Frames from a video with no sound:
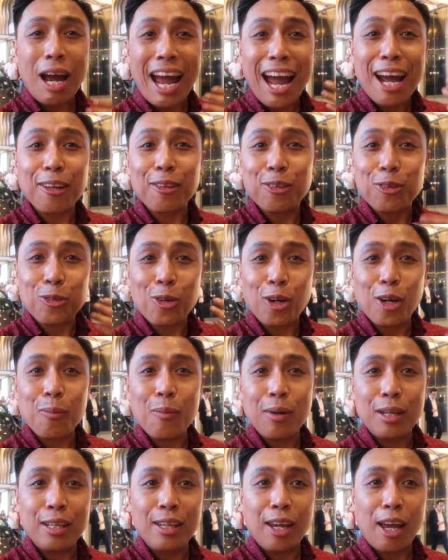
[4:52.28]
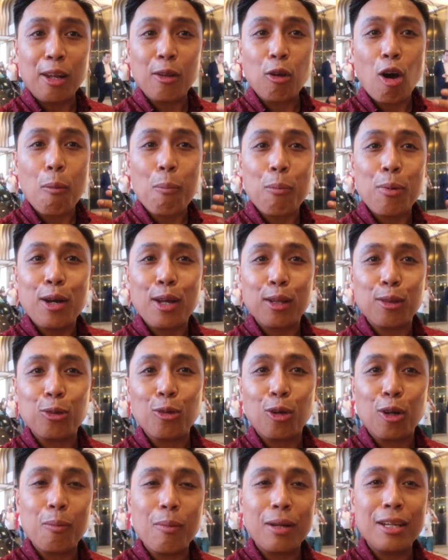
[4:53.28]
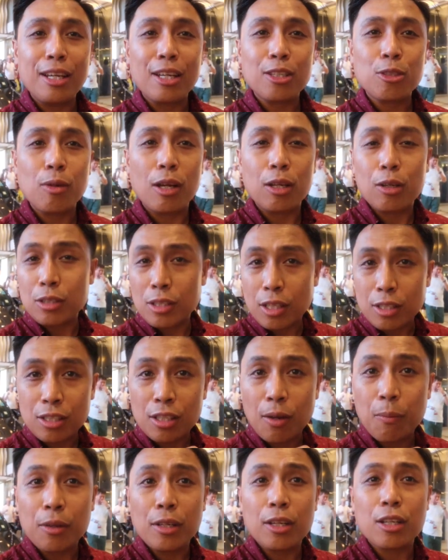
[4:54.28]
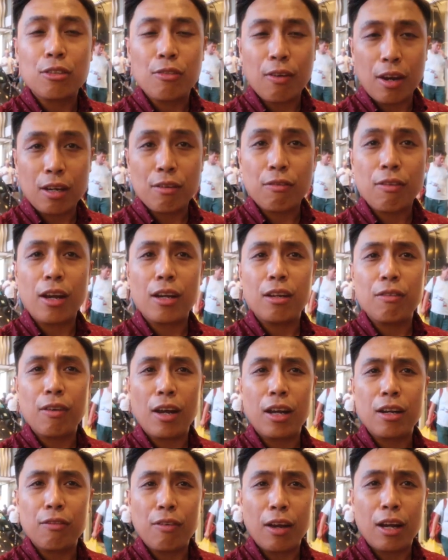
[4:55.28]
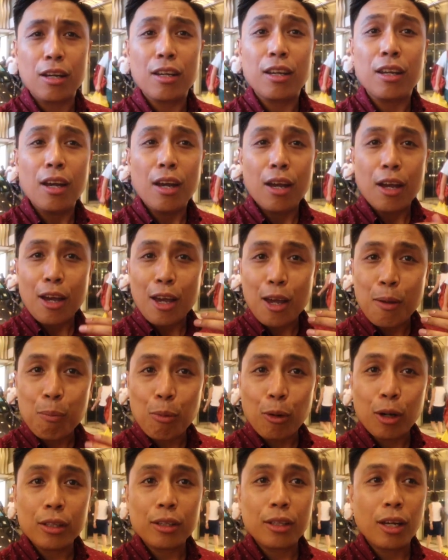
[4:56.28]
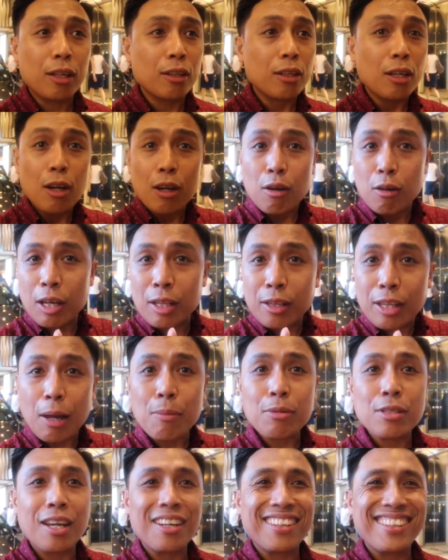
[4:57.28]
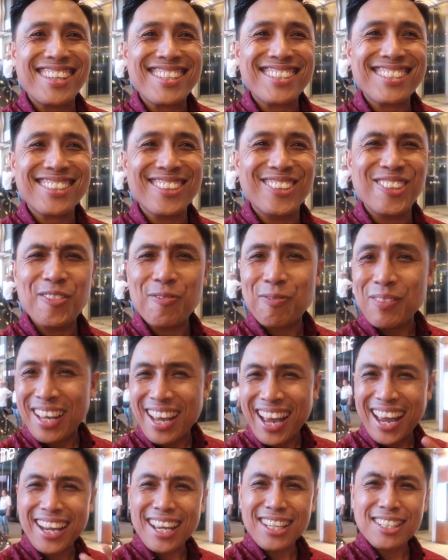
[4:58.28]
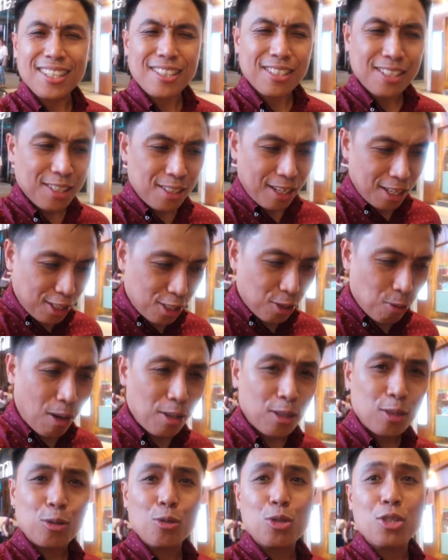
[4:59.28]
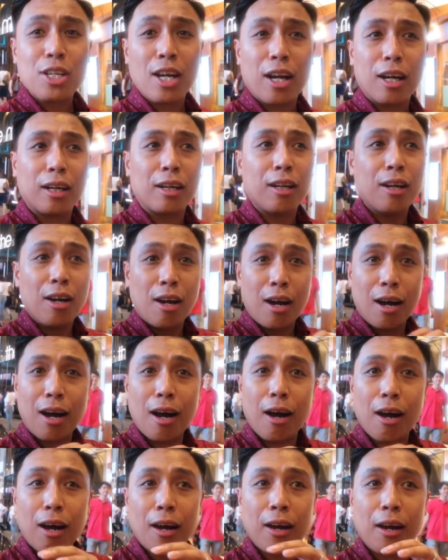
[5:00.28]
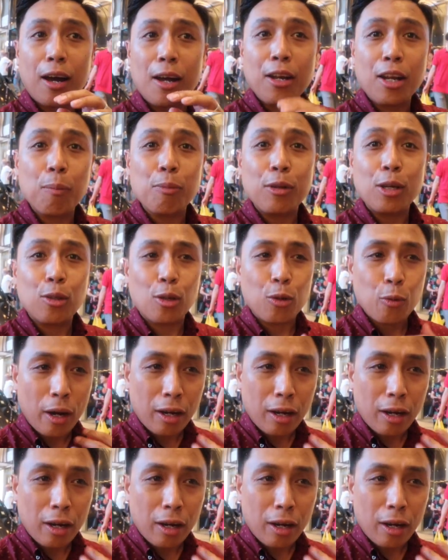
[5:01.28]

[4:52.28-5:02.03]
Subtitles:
act normally and operate normally as well, because that's something that's very, very, very, very important in times like this. So I guess that's it. I just wanted to share an update on